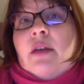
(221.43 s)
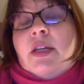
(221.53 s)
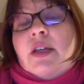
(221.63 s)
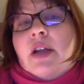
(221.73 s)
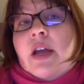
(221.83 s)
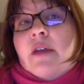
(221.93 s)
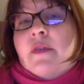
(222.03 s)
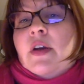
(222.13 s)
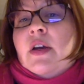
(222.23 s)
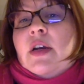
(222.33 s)
they don't have
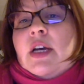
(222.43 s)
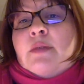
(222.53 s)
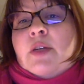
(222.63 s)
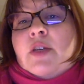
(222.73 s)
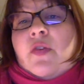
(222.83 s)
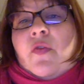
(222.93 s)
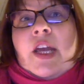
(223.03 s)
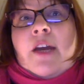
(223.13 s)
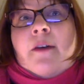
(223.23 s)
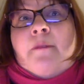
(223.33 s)
as much
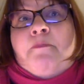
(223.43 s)
fear.